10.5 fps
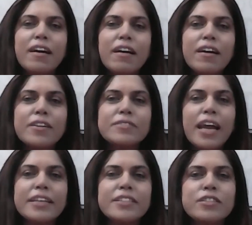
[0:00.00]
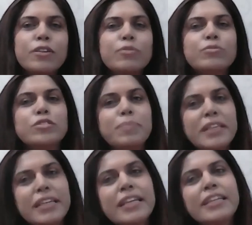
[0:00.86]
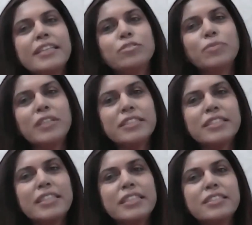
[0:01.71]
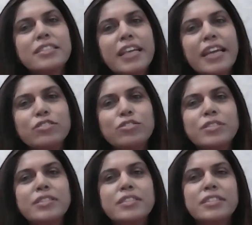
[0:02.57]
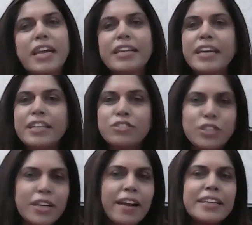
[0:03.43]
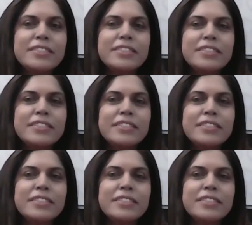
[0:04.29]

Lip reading: That includes PEs, VCs, angels, and HNIs.